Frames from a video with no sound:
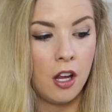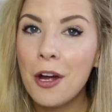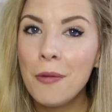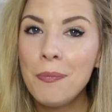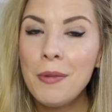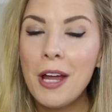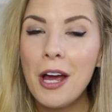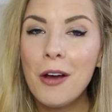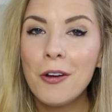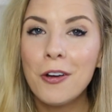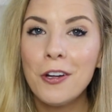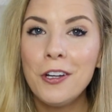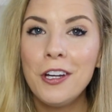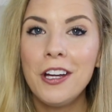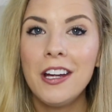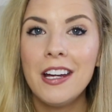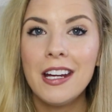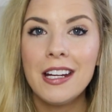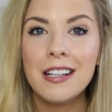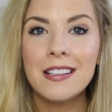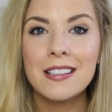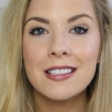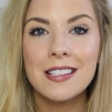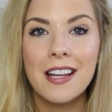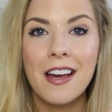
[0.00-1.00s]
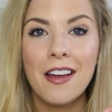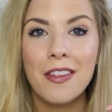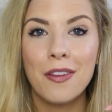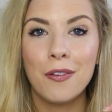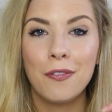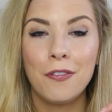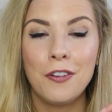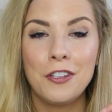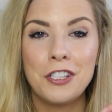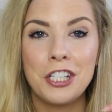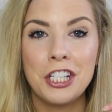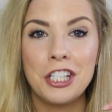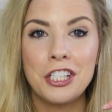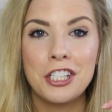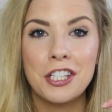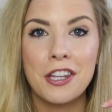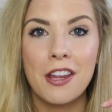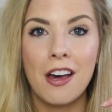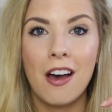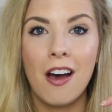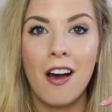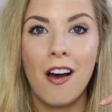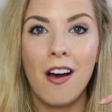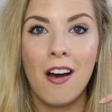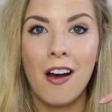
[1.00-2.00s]
I'm now going to insert the footage
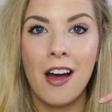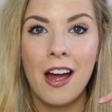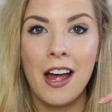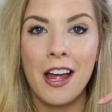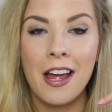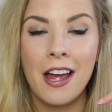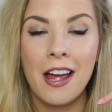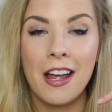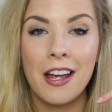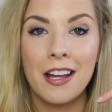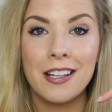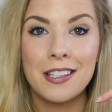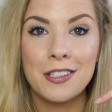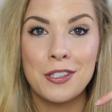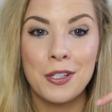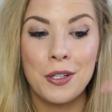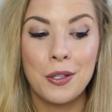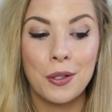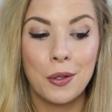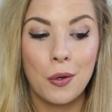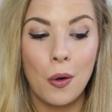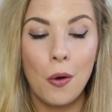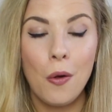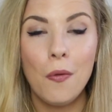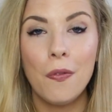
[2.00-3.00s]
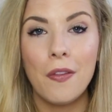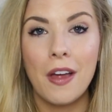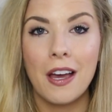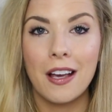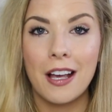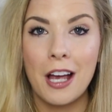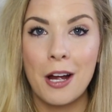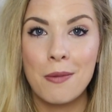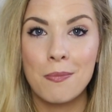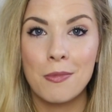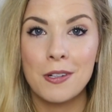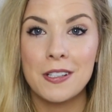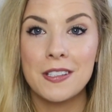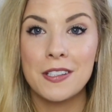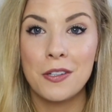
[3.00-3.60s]
that I took on that camera.